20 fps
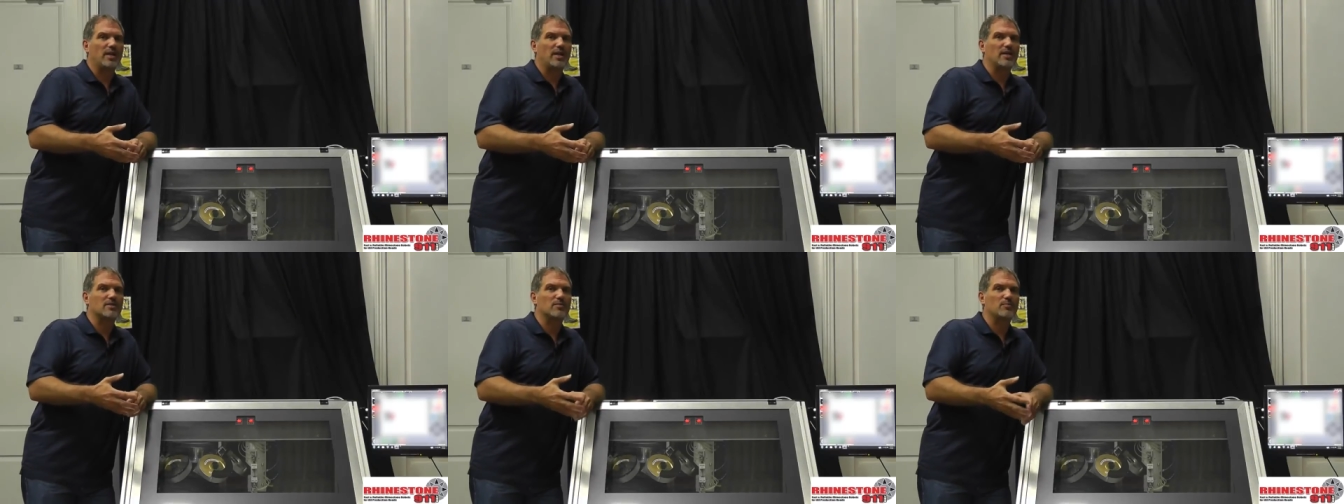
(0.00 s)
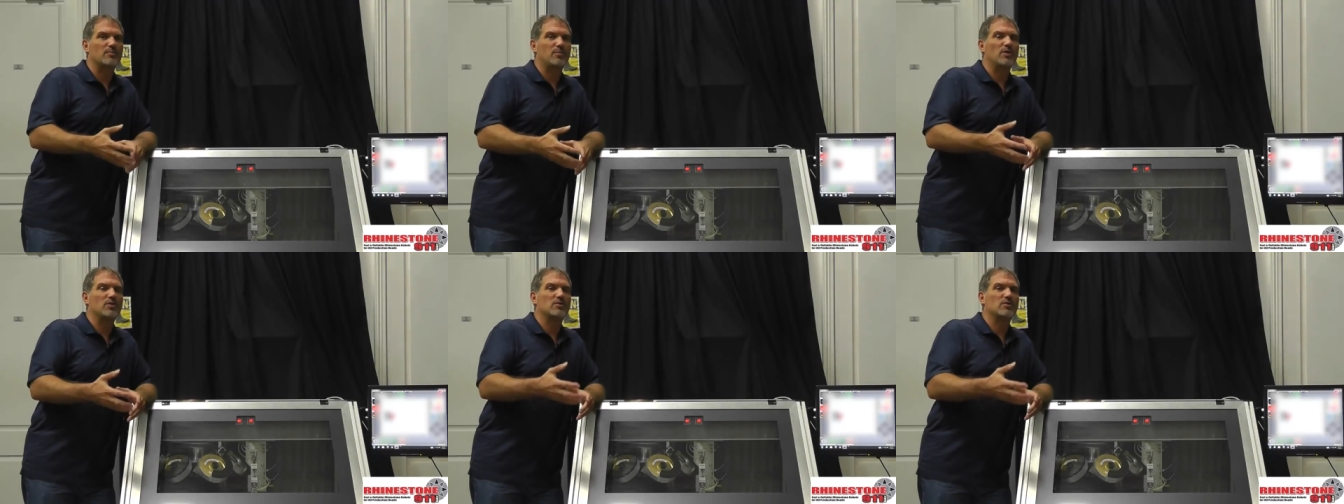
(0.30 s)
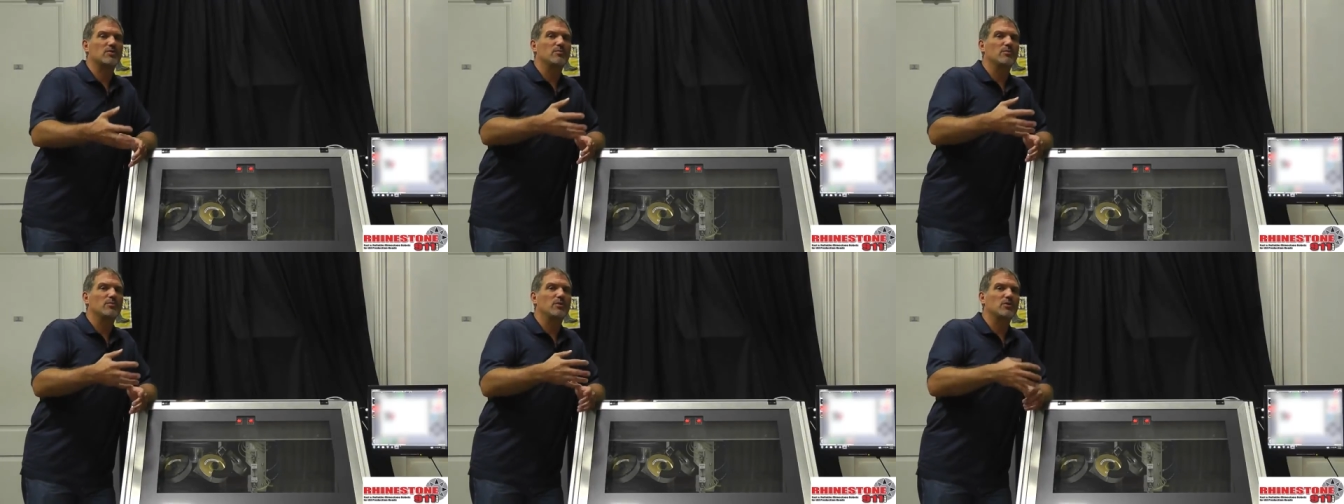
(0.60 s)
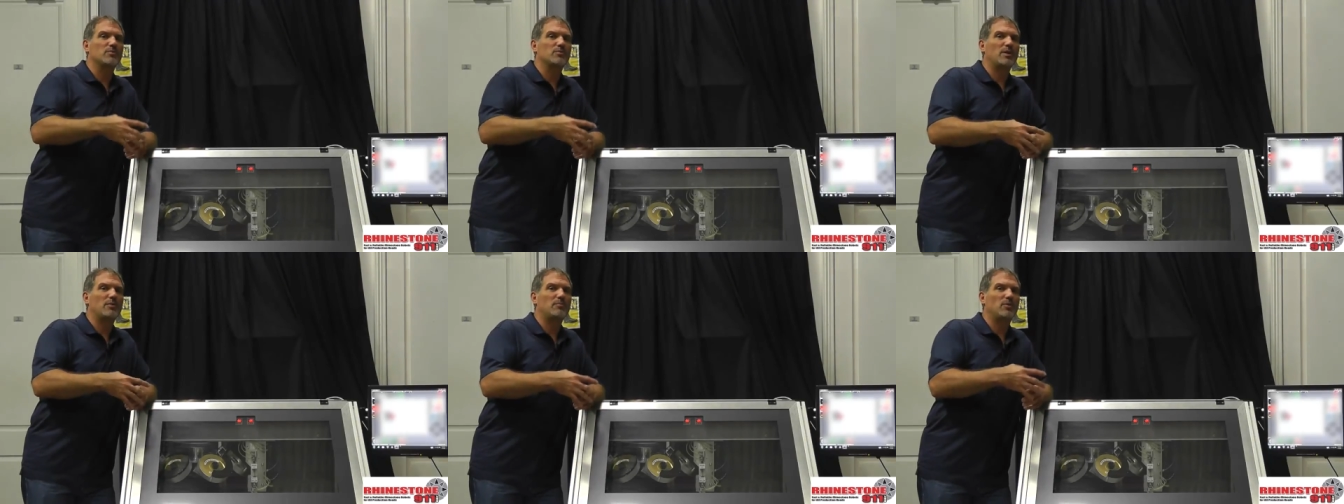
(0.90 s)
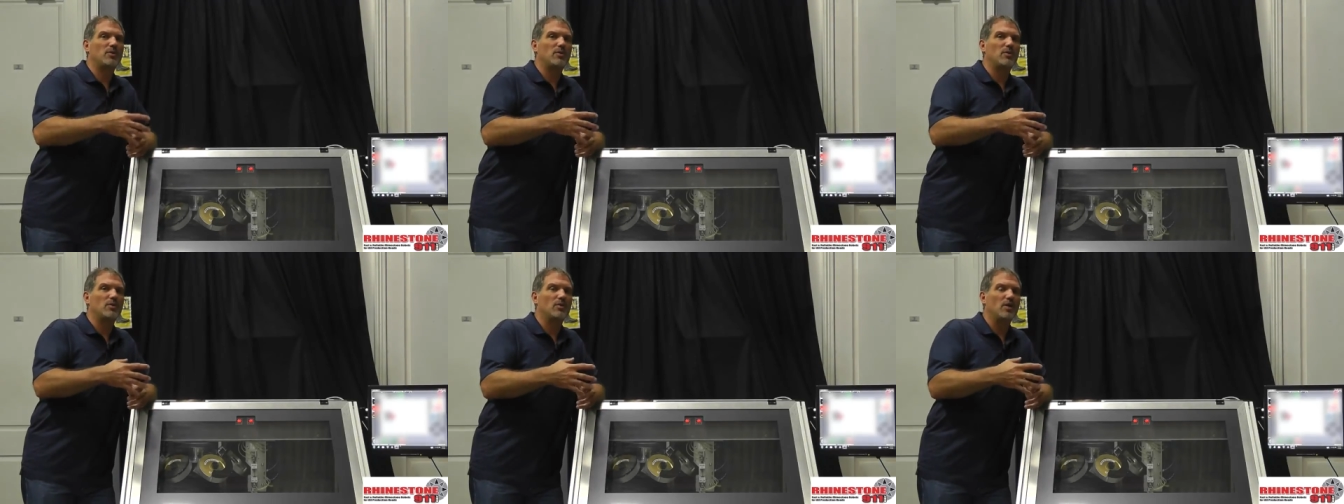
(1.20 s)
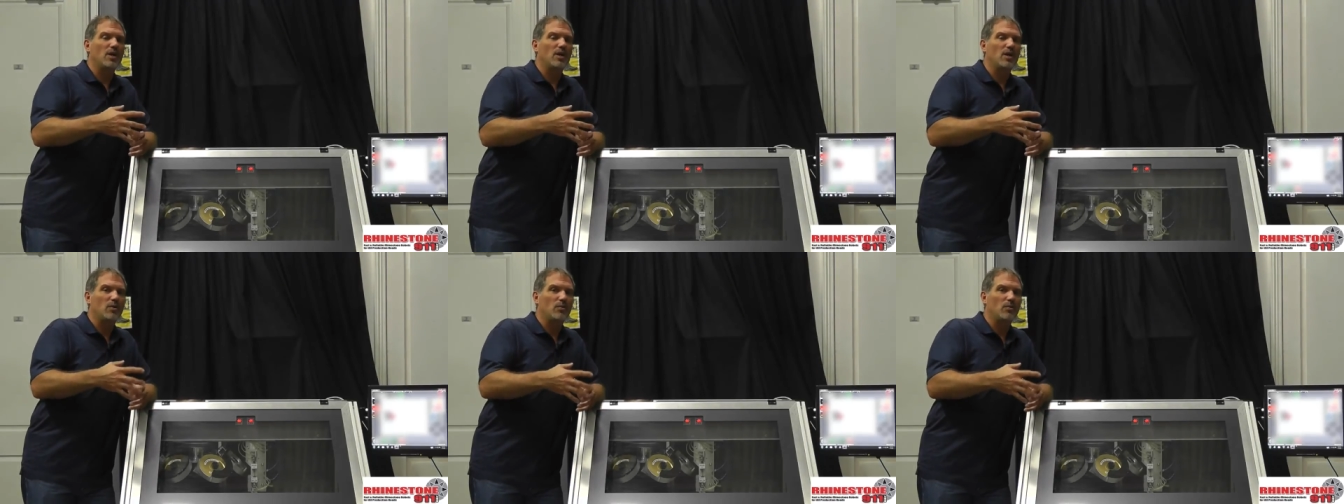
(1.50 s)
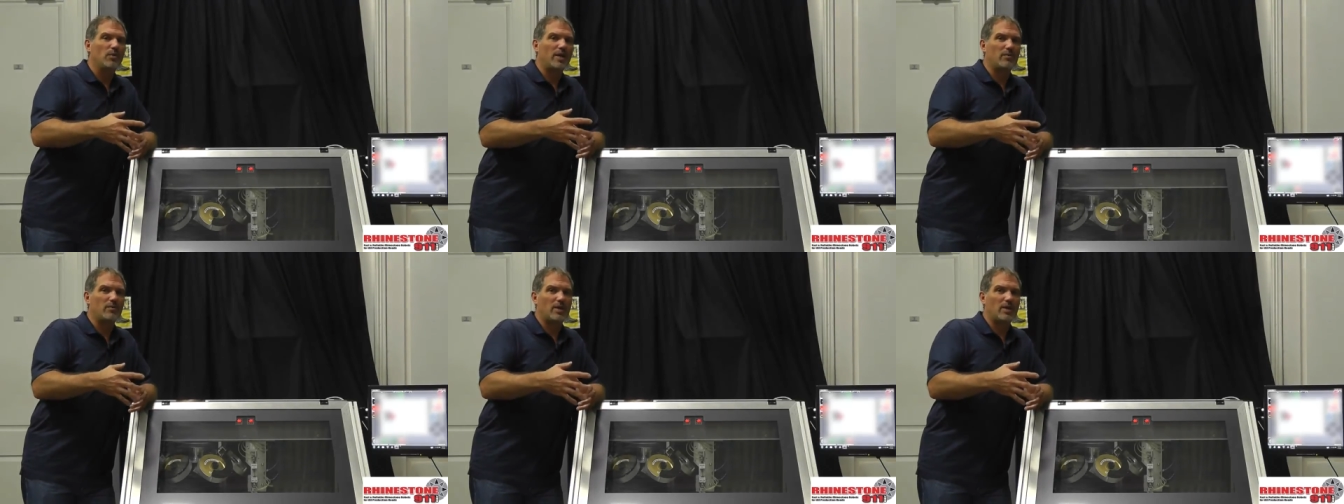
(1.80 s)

As opposed to most people, wait,